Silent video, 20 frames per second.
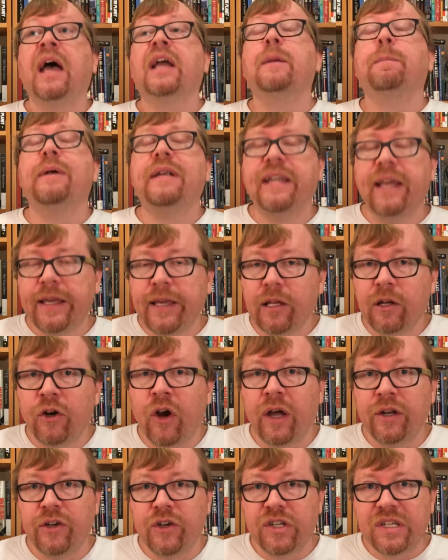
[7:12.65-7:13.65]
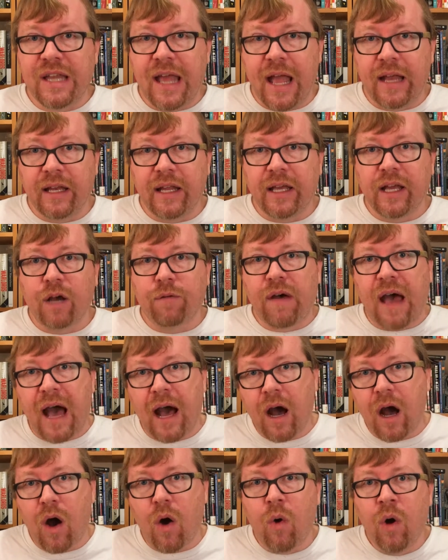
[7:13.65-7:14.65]
and a particular understanding of
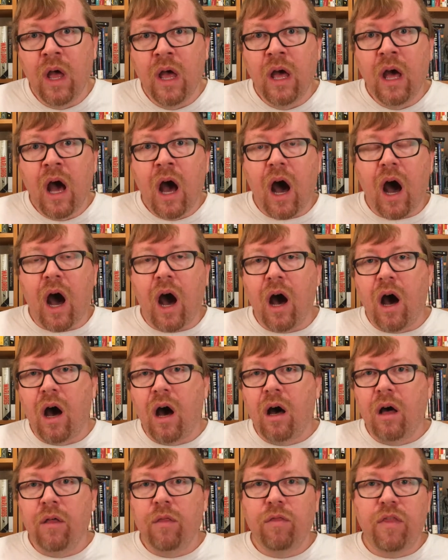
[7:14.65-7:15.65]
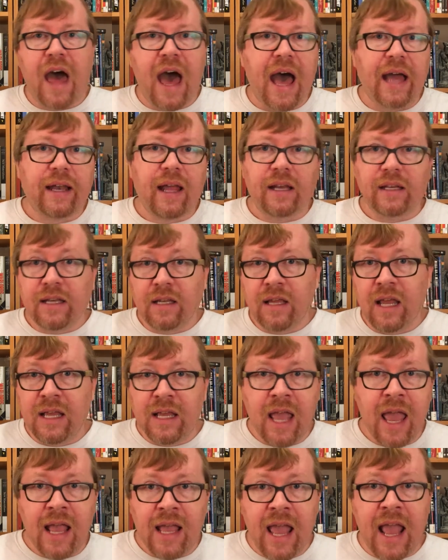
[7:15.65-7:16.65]
how that
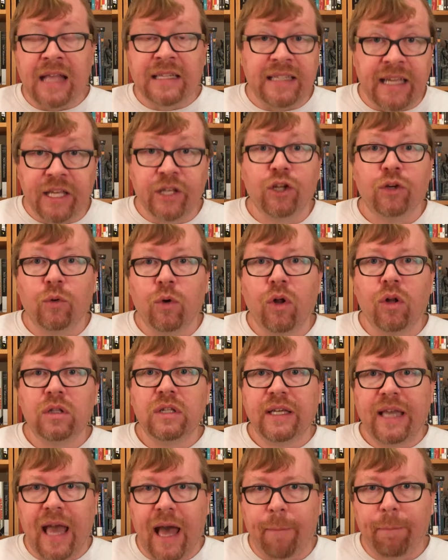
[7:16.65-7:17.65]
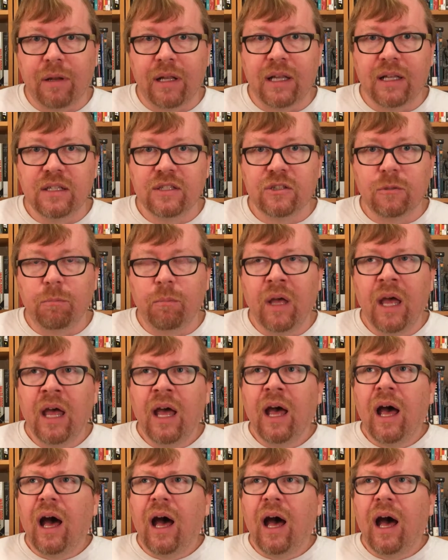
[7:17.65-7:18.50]
is integral to capitalism,